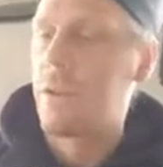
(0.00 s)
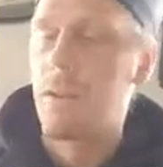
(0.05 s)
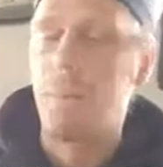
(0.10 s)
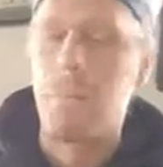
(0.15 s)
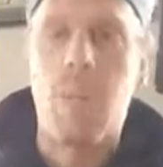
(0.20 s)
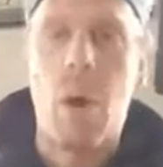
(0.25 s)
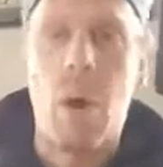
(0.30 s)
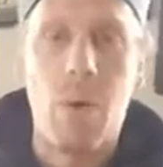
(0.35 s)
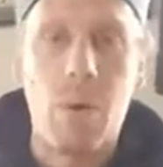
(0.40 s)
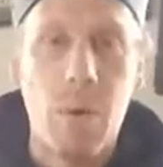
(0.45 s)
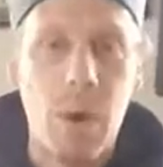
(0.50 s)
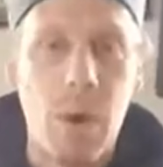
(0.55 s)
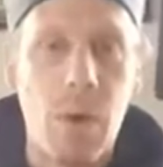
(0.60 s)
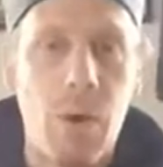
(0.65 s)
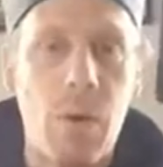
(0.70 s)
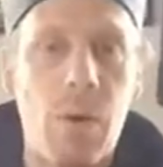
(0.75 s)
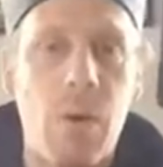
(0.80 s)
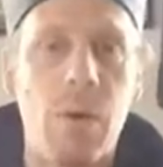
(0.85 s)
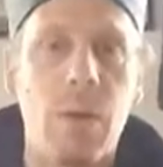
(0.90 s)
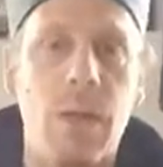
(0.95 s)
the
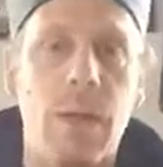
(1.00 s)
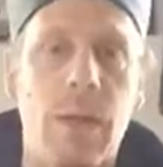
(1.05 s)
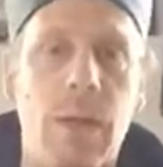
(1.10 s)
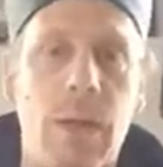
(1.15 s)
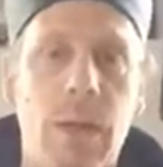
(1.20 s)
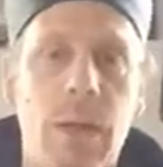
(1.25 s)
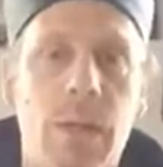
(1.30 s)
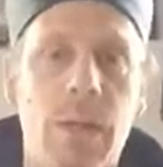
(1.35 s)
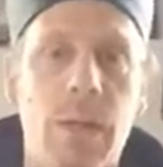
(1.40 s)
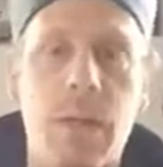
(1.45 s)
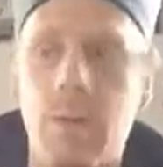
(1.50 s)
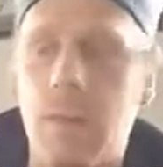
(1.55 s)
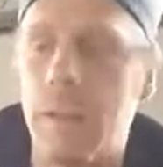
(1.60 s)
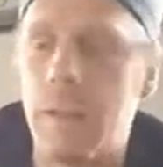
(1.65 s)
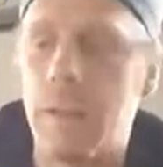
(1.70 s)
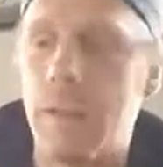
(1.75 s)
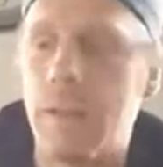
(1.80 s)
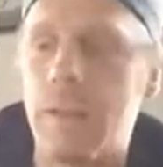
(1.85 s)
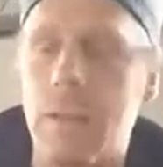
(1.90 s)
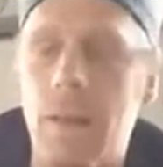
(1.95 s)
Baogao, yeah, all
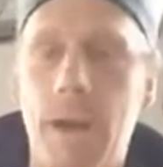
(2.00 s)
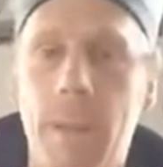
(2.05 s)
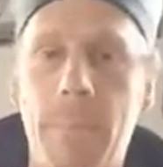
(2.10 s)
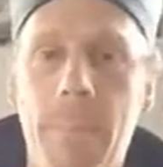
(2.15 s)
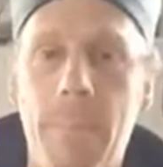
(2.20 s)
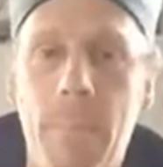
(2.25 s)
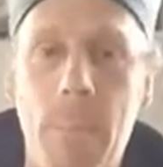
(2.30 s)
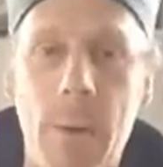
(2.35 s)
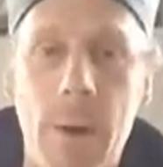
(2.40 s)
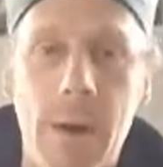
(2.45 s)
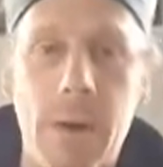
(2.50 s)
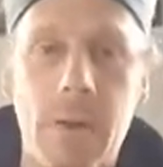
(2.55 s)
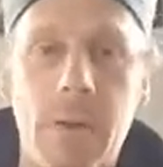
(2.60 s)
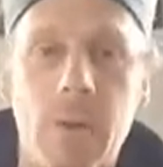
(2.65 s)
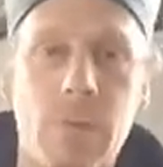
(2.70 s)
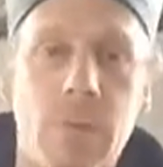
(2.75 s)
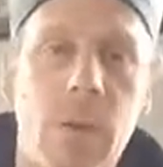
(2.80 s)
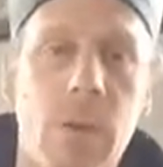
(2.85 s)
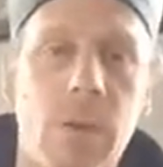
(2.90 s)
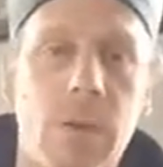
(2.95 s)
these are part
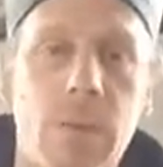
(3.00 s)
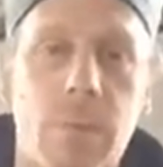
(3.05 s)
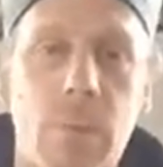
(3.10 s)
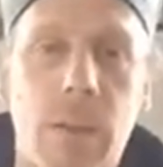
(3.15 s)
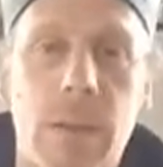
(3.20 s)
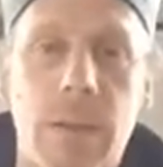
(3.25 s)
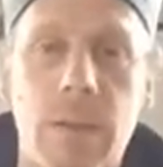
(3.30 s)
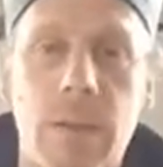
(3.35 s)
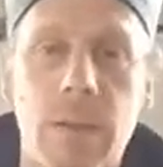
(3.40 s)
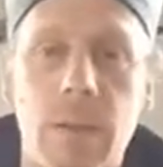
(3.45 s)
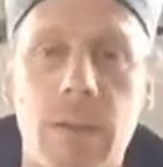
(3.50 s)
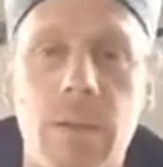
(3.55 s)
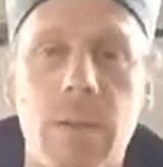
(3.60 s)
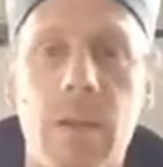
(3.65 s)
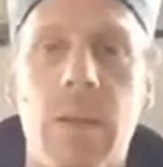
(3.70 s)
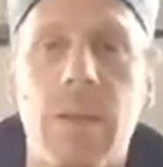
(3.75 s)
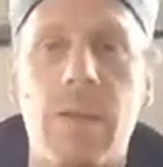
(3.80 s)
of Taoist practice.